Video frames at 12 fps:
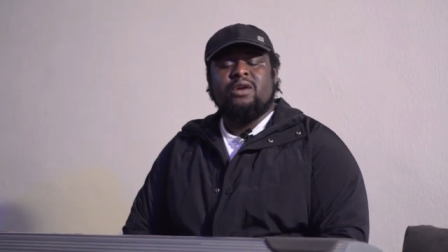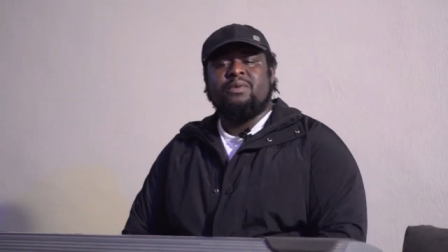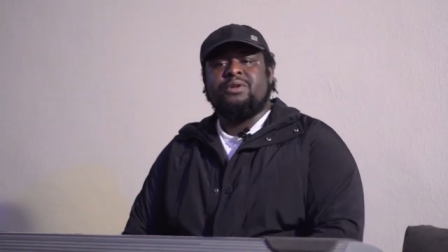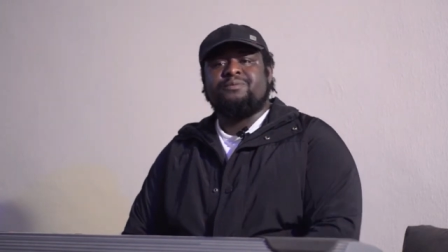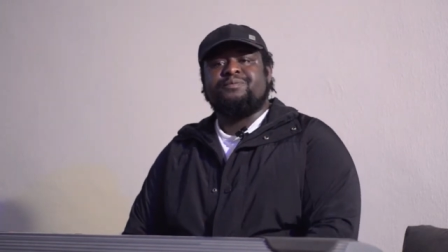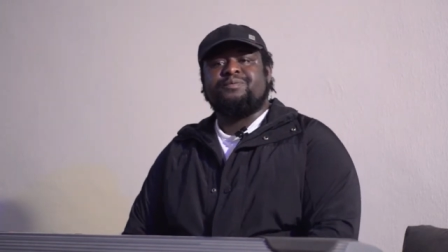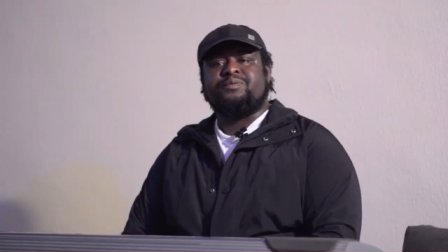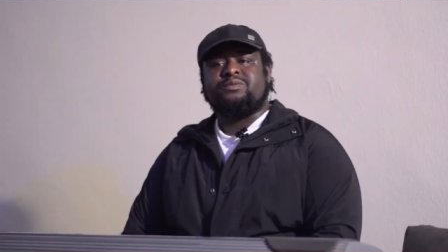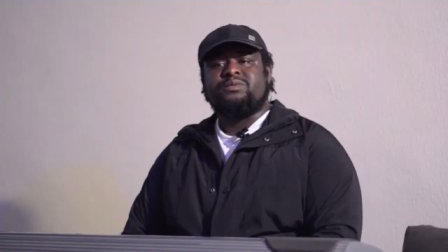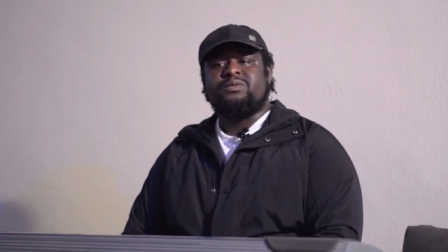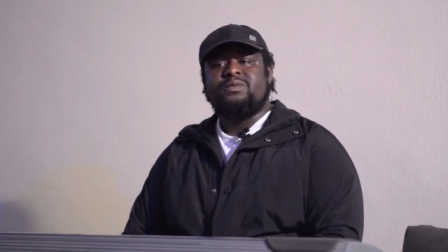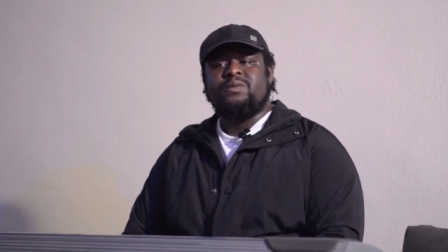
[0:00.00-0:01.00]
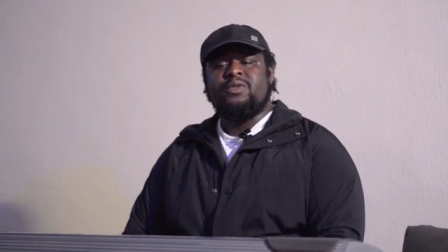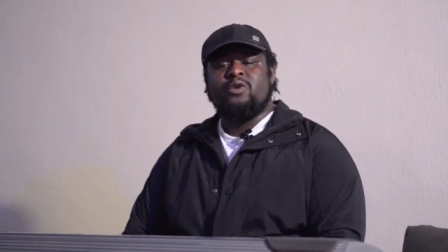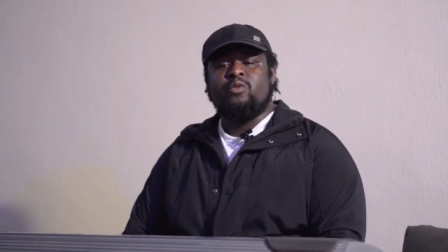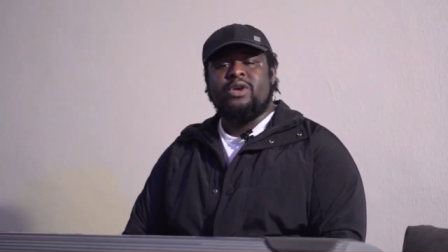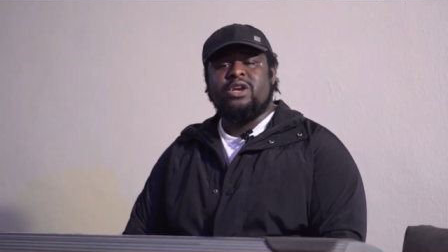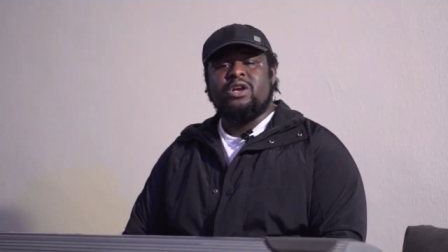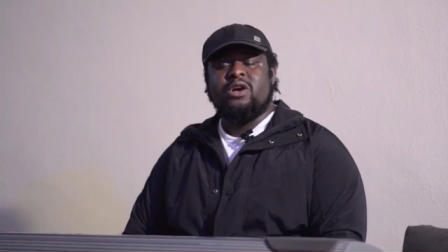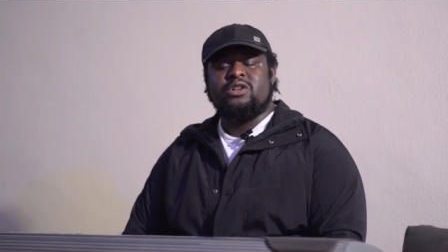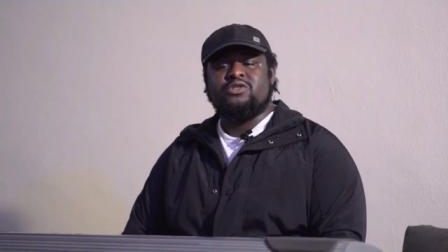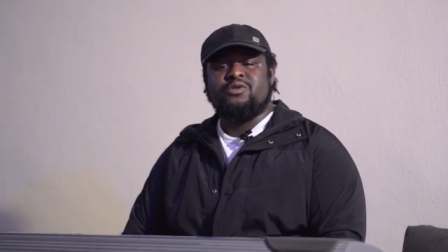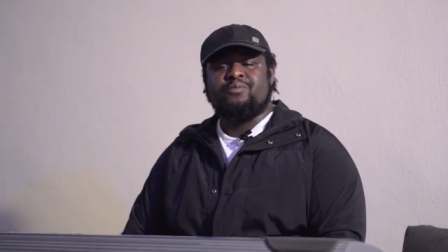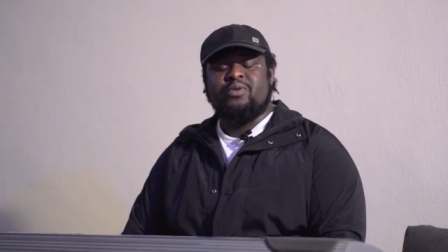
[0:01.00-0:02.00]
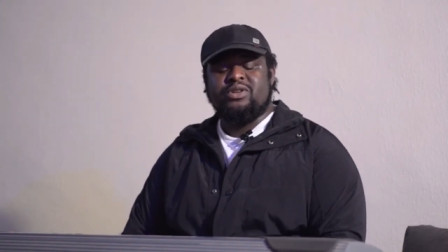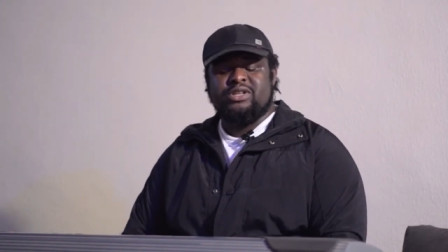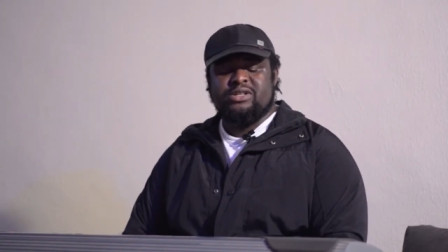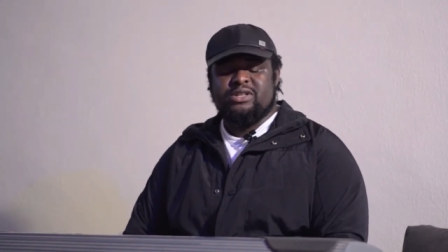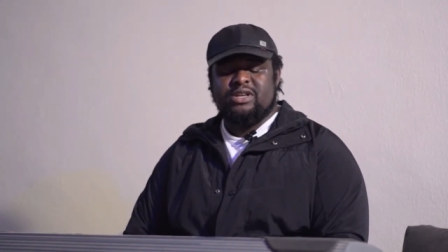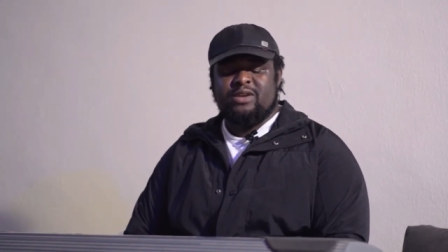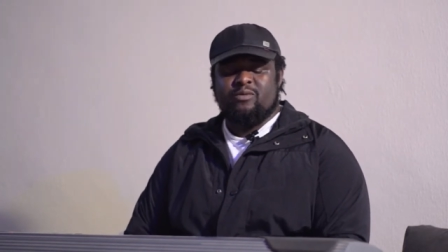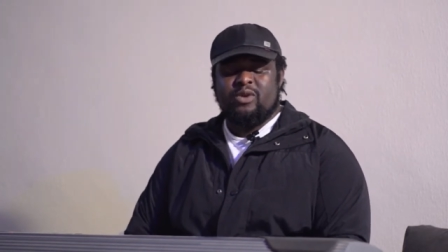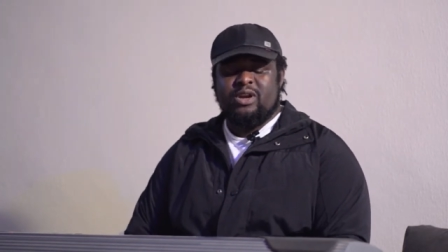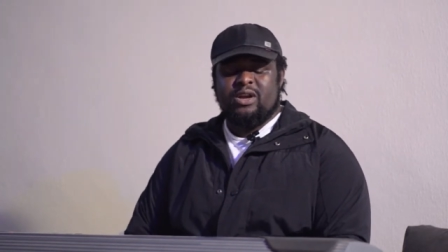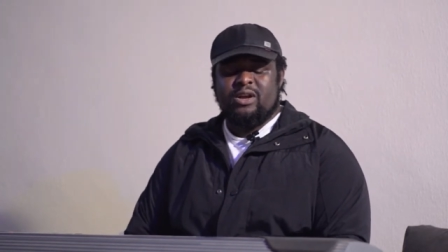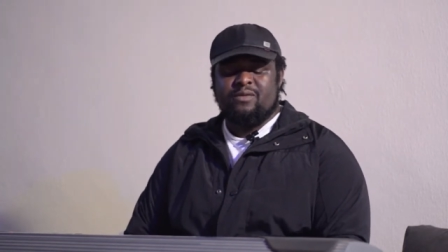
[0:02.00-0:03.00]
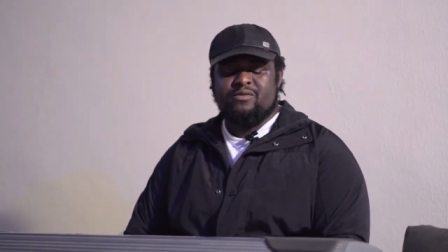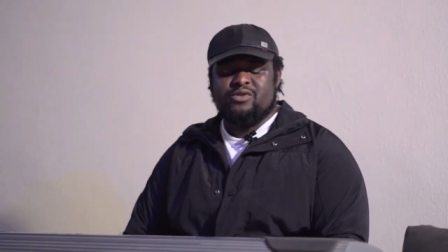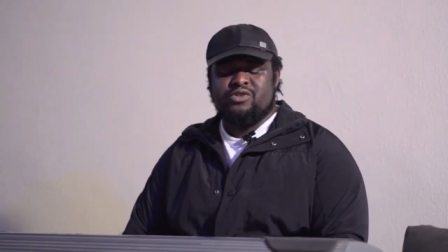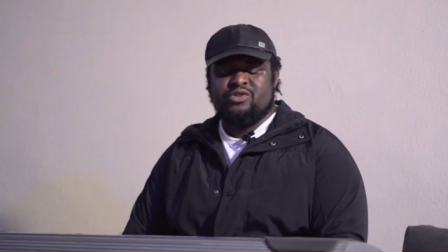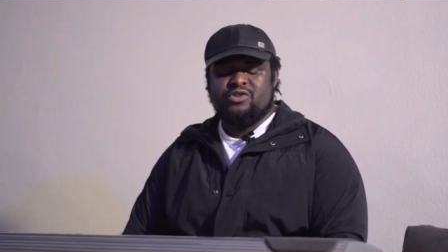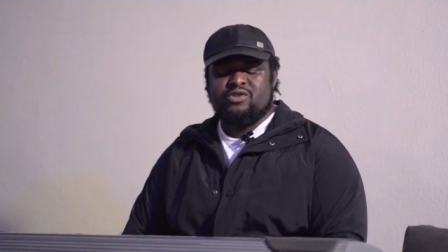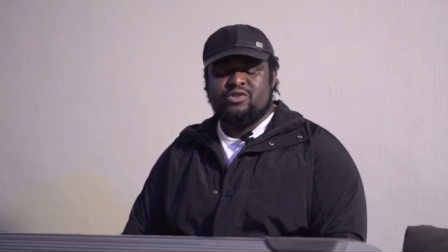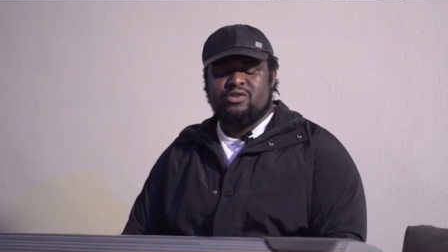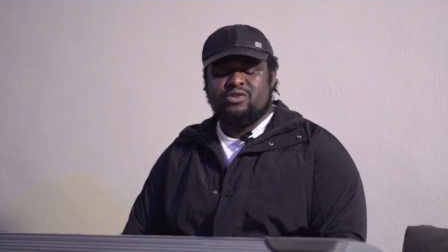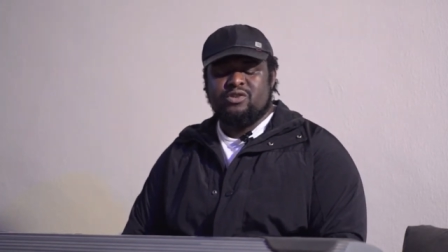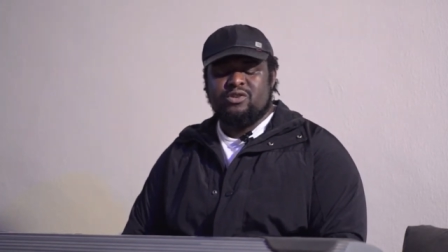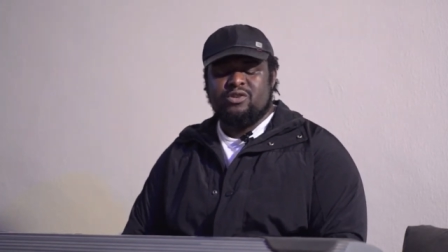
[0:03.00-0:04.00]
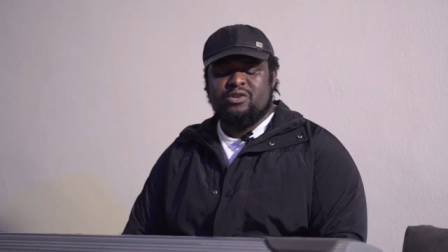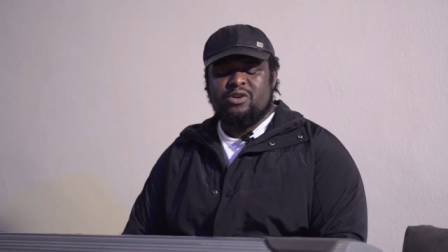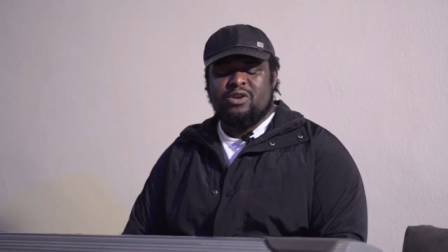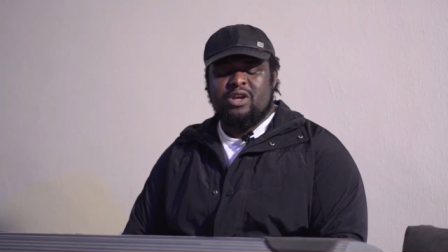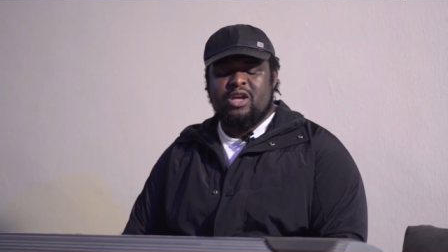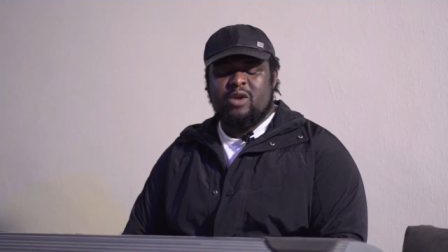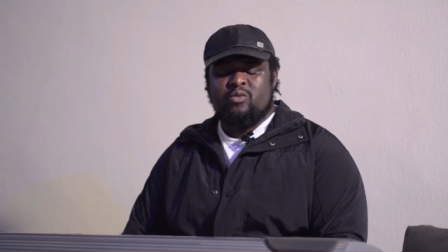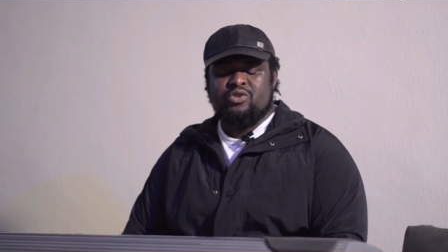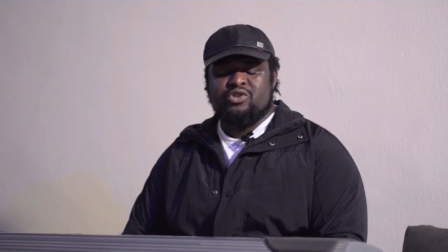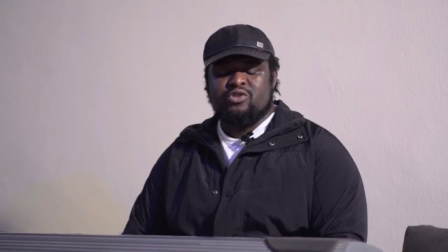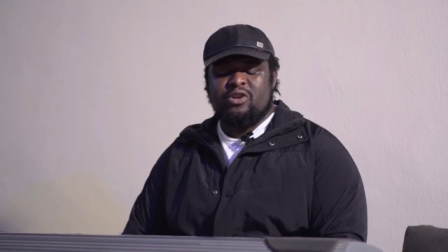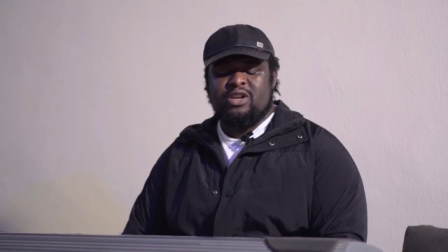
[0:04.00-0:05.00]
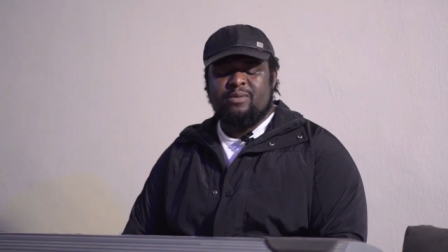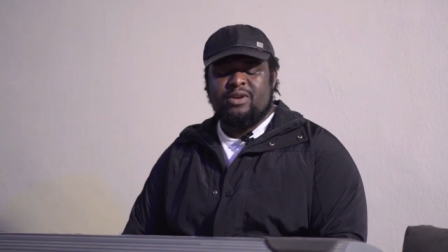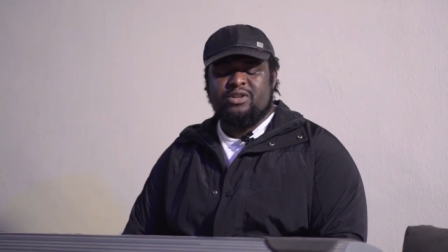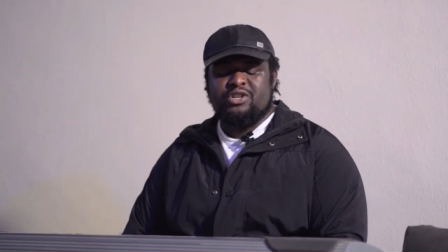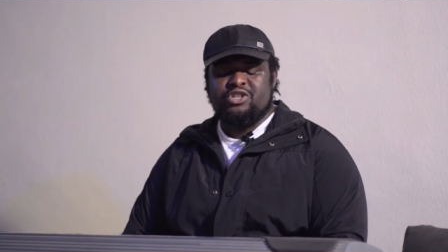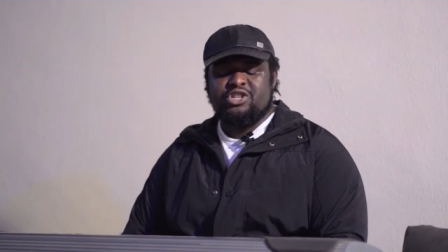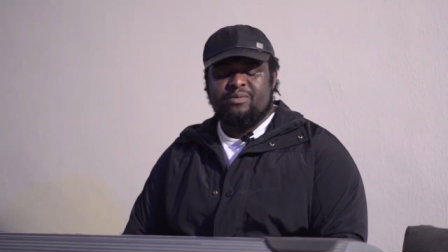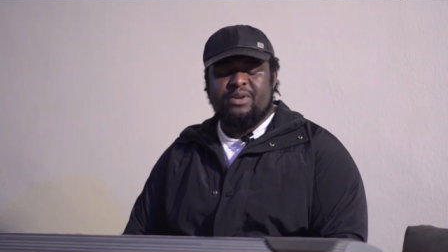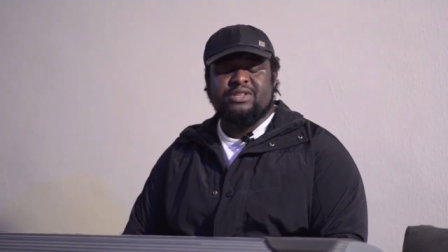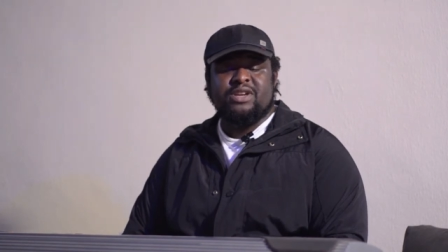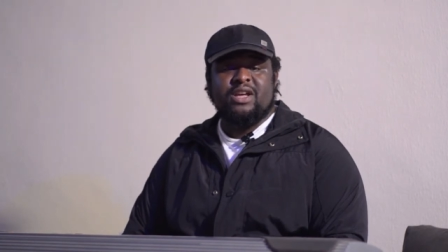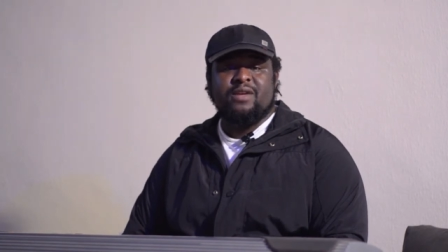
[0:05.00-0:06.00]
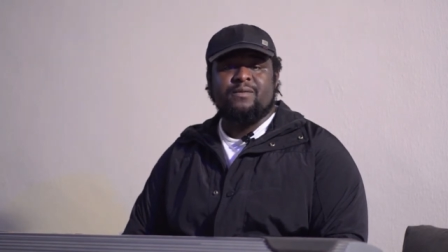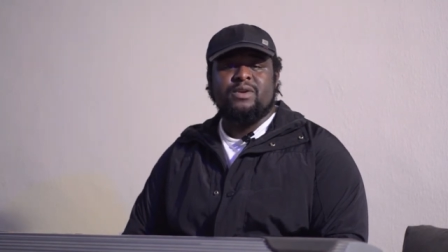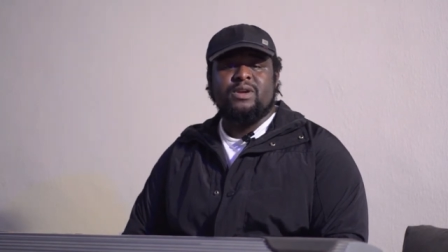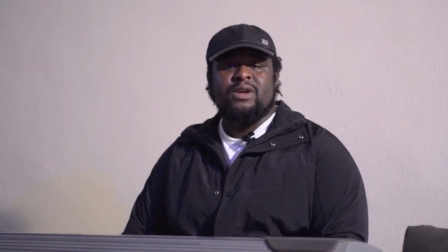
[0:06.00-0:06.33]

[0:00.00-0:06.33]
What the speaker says: But we got to a point in time where I was talking about the Shemitah,